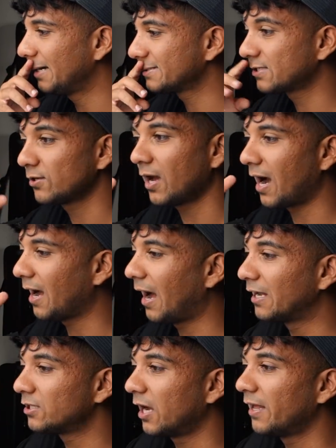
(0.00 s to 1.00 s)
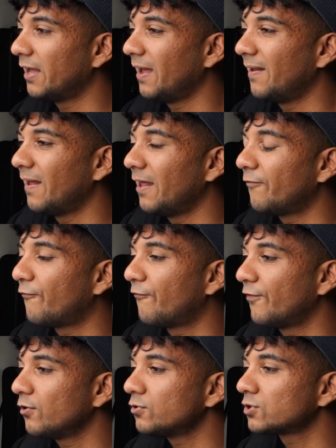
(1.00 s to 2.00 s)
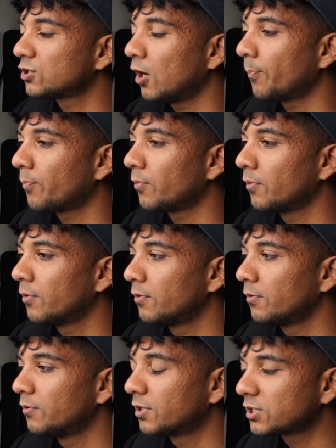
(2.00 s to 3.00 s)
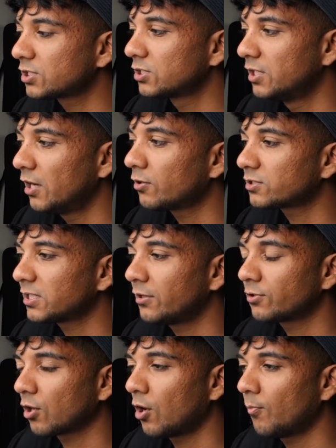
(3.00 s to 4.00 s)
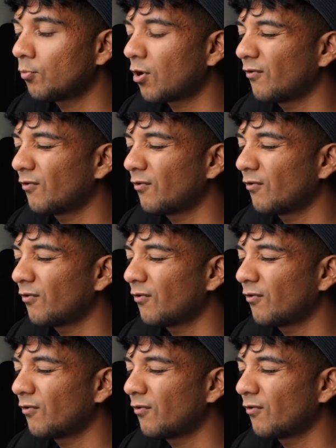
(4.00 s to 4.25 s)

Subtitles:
So it fills up the snare sound a lot more.